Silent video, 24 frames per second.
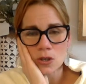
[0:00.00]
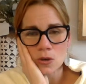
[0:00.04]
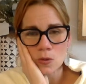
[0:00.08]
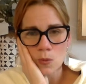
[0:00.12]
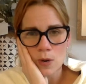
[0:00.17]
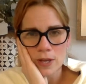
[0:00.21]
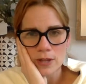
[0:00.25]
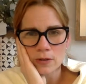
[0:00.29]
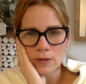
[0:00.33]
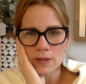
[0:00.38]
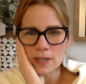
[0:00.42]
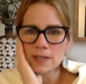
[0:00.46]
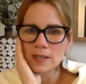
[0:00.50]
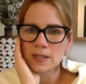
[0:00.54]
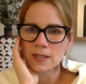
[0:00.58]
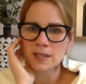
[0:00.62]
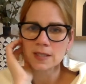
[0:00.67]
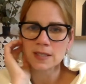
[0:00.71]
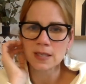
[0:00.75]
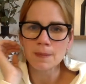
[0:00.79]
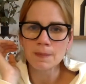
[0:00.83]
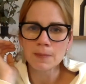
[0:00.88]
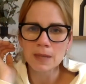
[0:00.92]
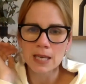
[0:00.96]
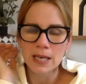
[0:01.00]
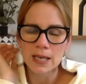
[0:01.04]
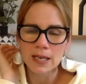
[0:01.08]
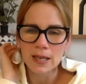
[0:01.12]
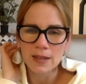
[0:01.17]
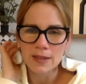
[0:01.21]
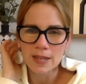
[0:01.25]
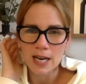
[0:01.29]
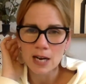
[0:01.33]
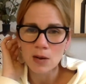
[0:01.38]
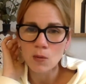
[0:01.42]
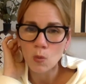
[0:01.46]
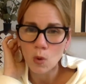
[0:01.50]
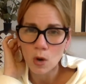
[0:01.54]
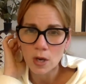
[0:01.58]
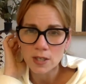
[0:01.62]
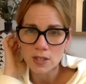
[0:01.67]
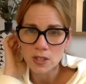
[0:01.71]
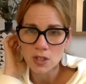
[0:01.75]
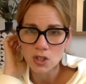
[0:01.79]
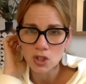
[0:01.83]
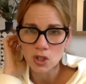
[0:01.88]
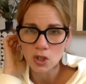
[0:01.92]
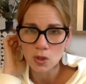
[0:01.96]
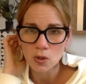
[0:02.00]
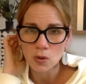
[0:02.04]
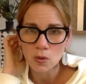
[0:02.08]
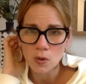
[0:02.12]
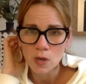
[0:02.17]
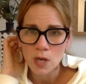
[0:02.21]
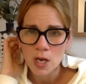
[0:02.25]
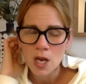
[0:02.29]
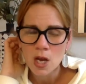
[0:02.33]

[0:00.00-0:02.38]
whether this is something that I want to do,